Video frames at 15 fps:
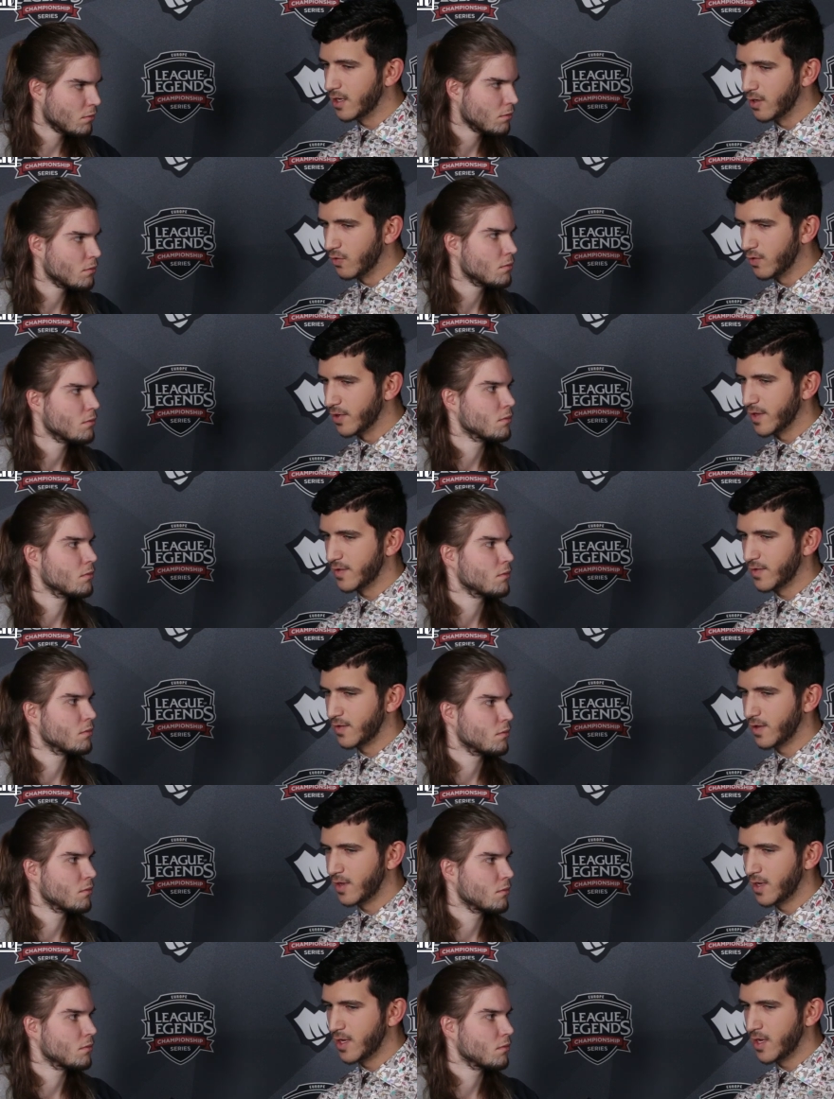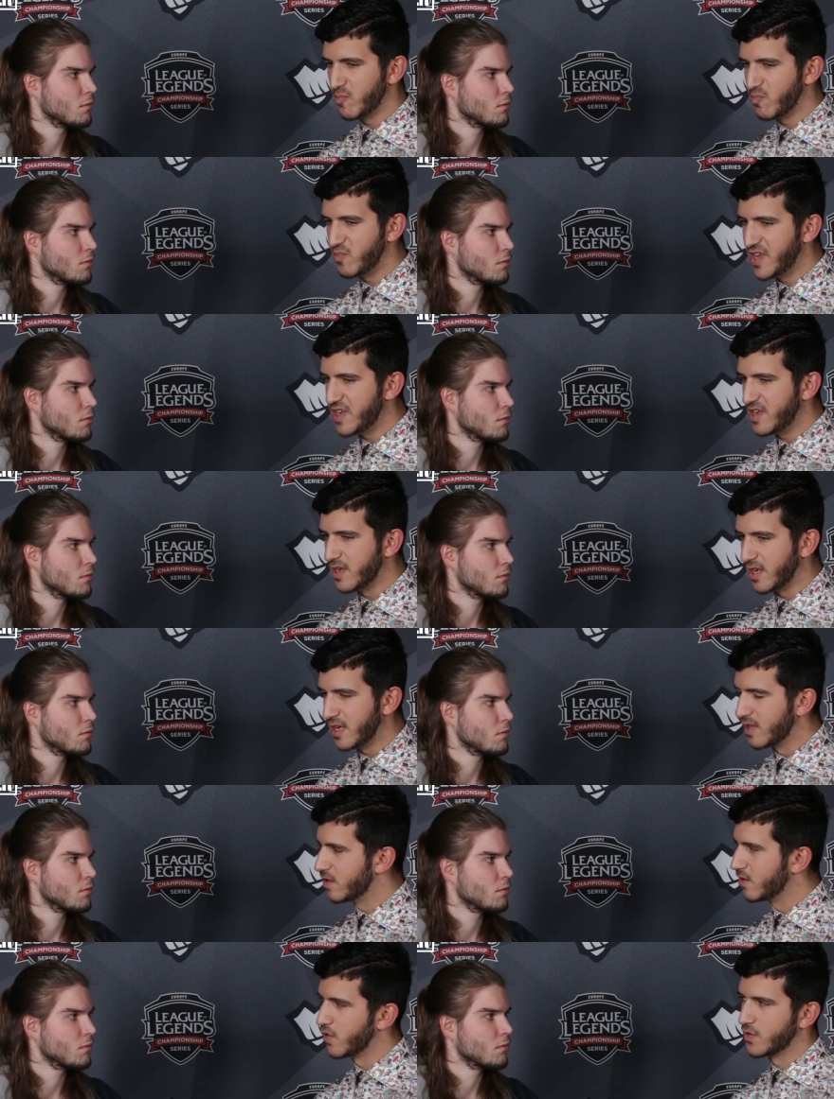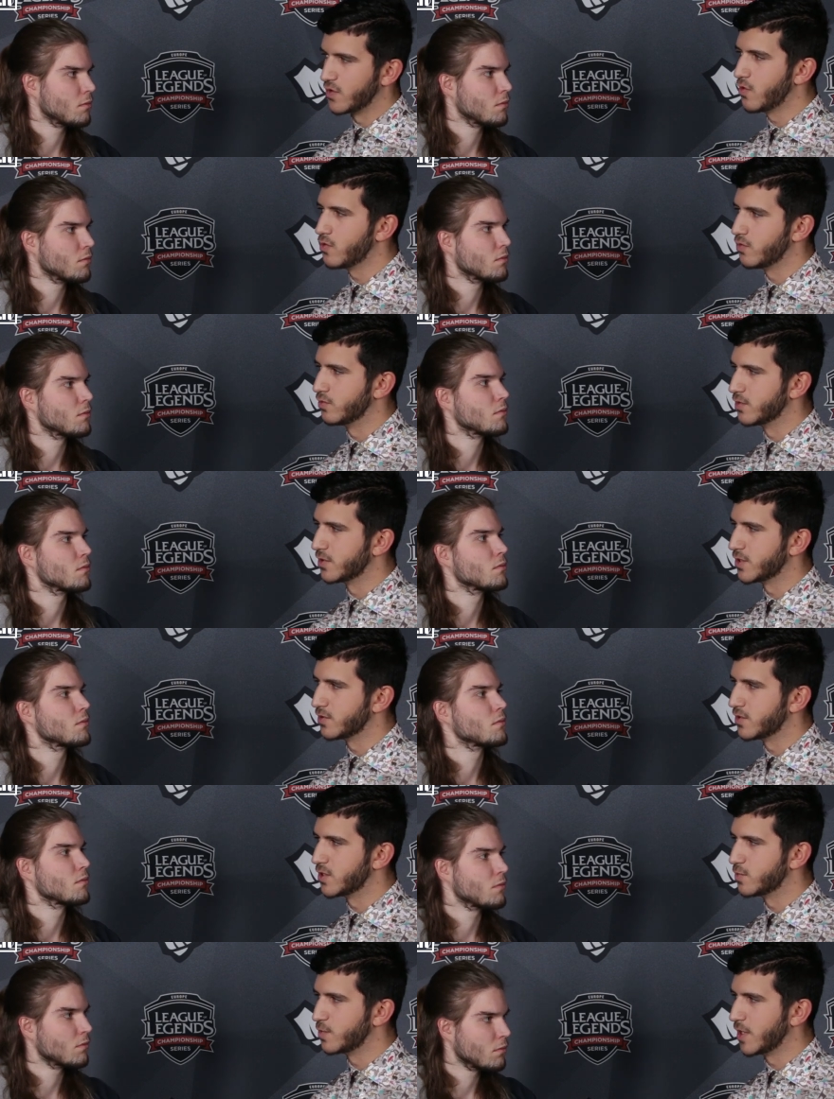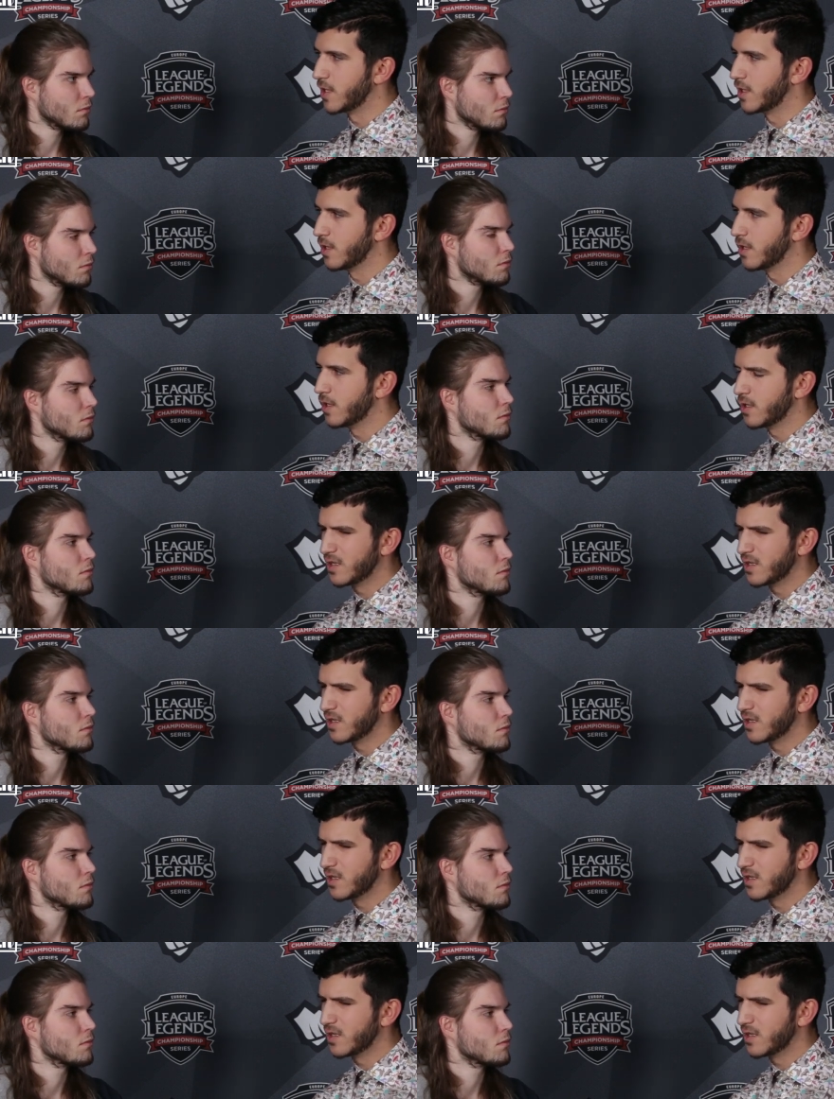Speaker 1: and always being in the zone, so to speak.